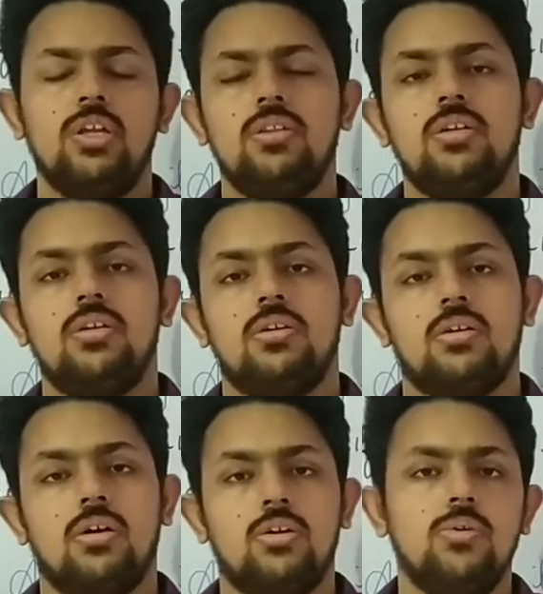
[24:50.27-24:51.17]
the
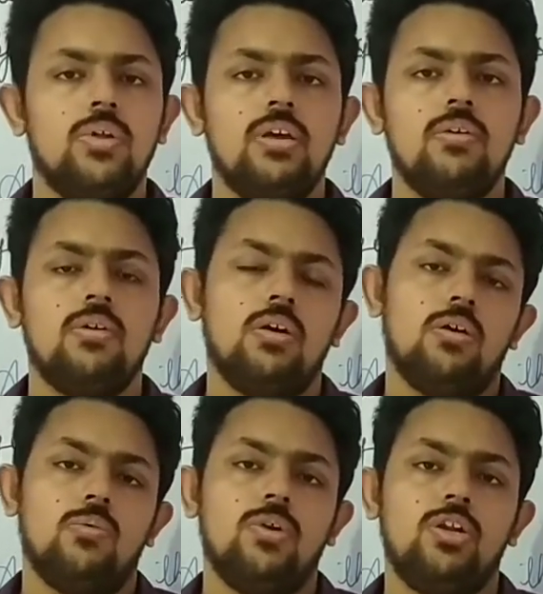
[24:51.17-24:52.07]
concluding
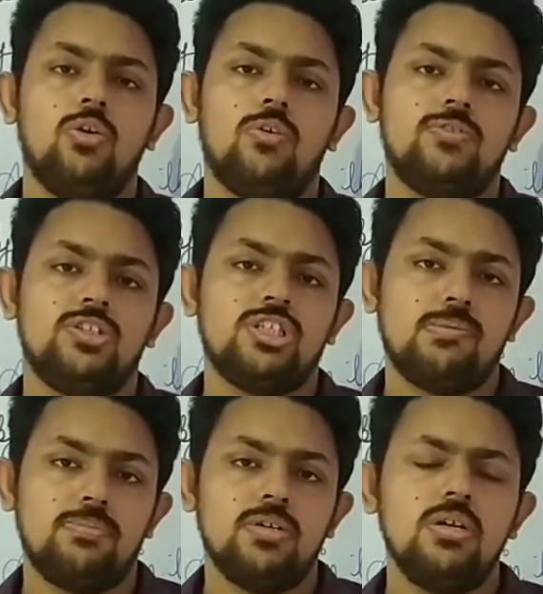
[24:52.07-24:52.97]
video of the
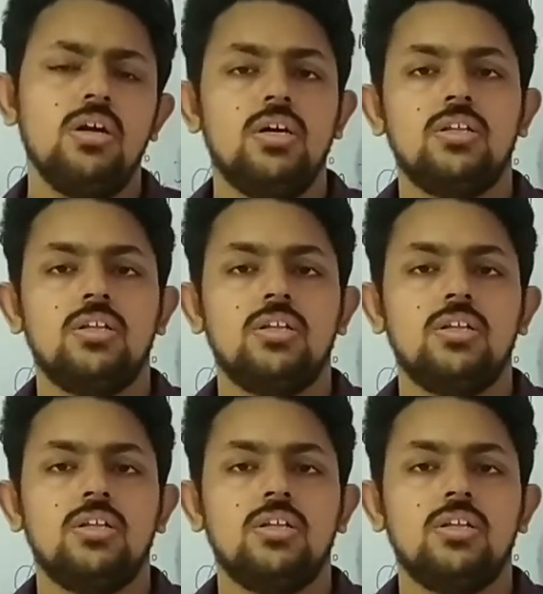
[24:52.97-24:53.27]
chapter,